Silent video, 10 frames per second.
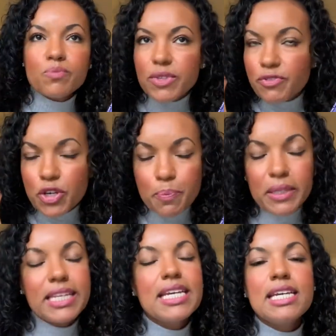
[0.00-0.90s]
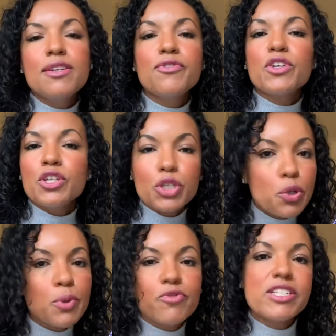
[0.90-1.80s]
If you believe,
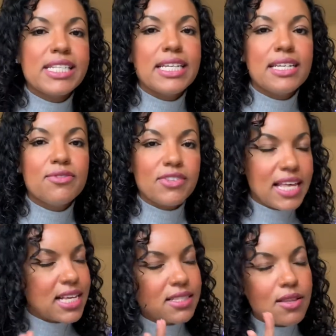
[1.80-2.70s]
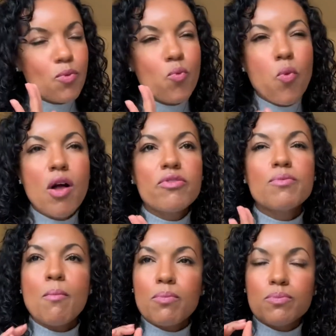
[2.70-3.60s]
you will receive. That's the
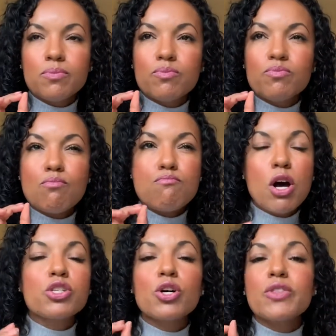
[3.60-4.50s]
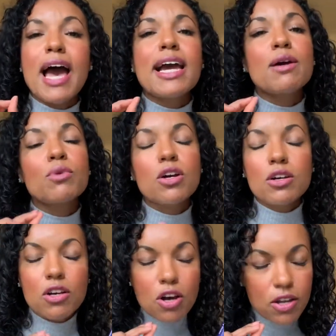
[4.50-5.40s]
one motto that I am
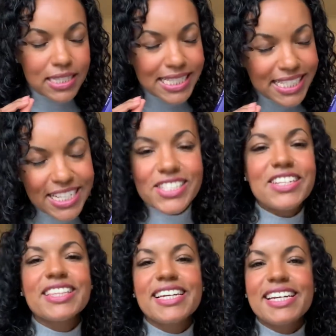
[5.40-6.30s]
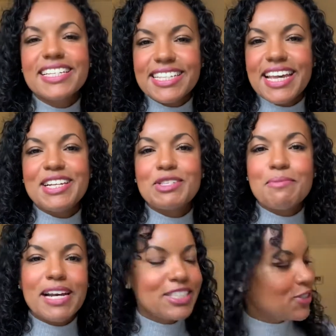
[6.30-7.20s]
consistently saying to
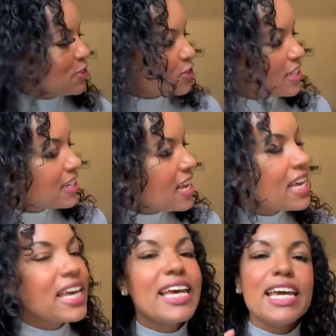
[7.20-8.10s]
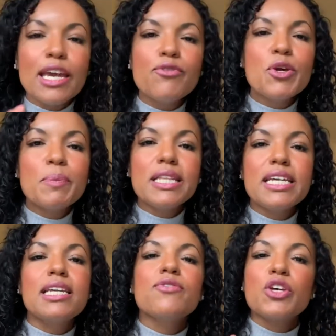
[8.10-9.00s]
my children. If you
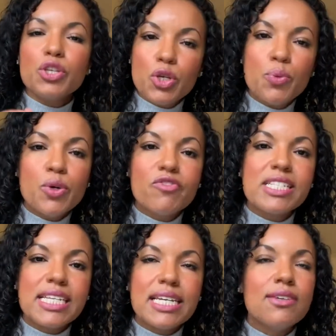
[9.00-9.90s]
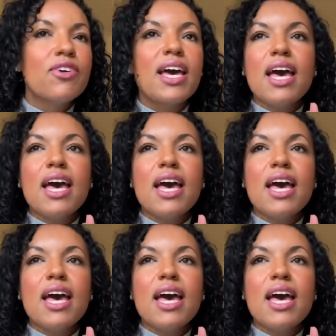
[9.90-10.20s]
believe, you will receive.